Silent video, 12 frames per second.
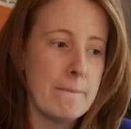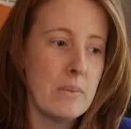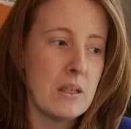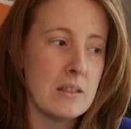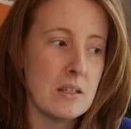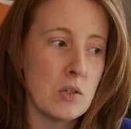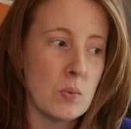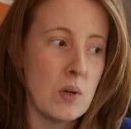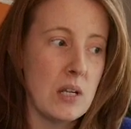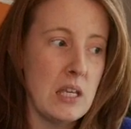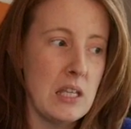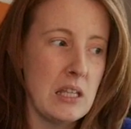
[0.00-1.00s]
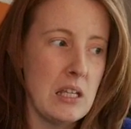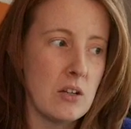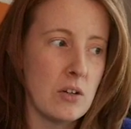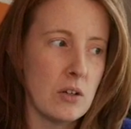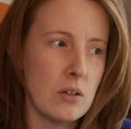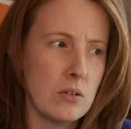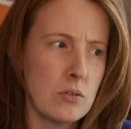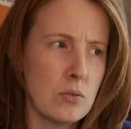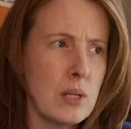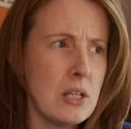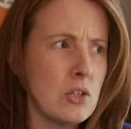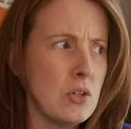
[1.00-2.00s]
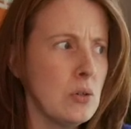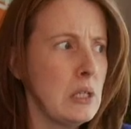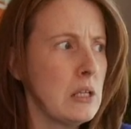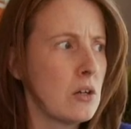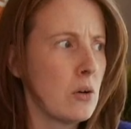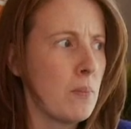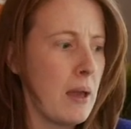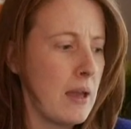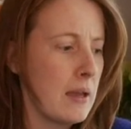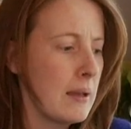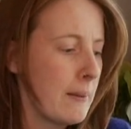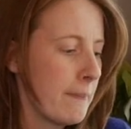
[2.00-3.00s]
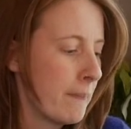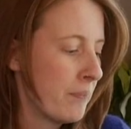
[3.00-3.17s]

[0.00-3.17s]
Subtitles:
that's a 22-liter bag.